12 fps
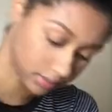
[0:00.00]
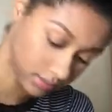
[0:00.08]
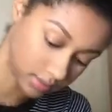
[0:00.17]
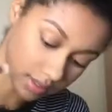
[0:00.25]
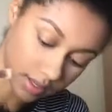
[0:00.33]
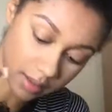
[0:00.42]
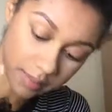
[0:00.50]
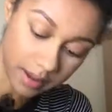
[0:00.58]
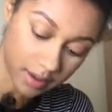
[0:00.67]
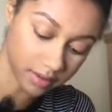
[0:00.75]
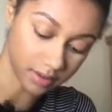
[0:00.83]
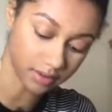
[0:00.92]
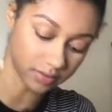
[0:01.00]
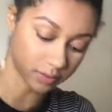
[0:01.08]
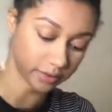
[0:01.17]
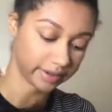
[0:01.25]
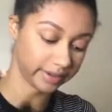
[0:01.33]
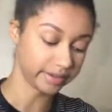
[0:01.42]
You got powder on your
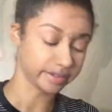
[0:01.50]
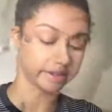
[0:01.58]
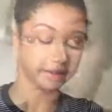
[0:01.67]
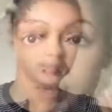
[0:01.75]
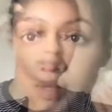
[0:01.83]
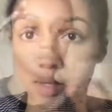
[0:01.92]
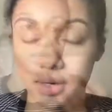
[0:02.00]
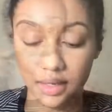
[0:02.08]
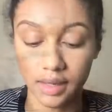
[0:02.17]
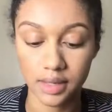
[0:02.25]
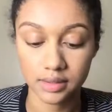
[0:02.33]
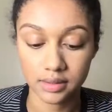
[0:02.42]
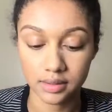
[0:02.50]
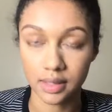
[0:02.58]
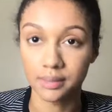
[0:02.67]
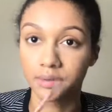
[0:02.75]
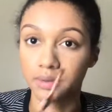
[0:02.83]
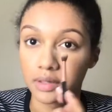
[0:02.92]
forehead. Alright, I had to
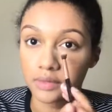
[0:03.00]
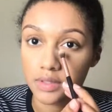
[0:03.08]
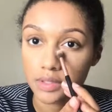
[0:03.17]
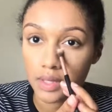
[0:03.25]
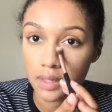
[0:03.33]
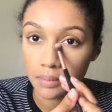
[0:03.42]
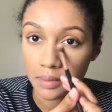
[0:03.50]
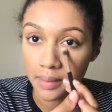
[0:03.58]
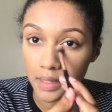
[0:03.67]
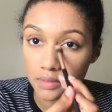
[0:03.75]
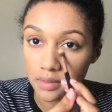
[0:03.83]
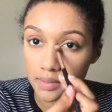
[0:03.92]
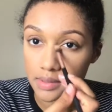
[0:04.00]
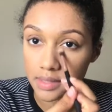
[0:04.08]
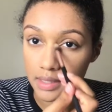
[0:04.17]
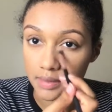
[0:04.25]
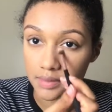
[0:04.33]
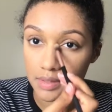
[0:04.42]
stop recording for a second, but back to what I was
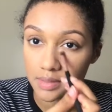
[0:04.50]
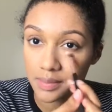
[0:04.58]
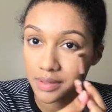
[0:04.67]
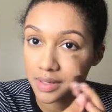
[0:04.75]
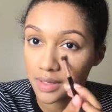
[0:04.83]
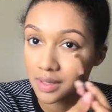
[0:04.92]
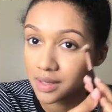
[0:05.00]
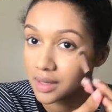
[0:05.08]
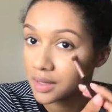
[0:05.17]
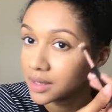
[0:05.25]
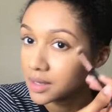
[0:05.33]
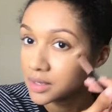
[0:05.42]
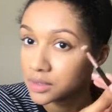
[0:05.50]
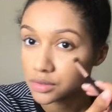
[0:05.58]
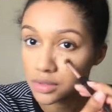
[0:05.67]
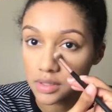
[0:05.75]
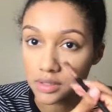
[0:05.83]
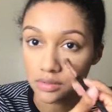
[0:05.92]
saying. I was just trying
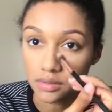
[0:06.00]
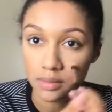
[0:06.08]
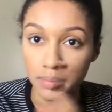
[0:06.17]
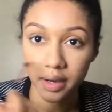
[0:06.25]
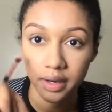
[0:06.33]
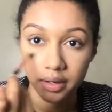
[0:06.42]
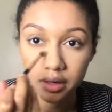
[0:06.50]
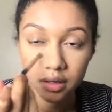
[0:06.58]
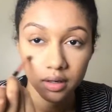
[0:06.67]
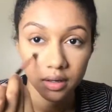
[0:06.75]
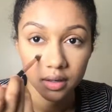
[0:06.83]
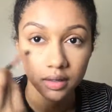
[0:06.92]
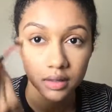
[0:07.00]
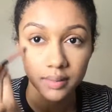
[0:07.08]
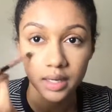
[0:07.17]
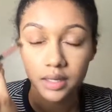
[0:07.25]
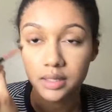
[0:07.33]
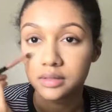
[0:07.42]
to put some powder under my
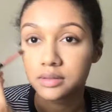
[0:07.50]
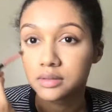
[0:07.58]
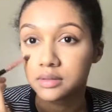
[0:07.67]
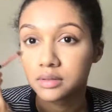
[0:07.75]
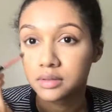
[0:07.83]
eyes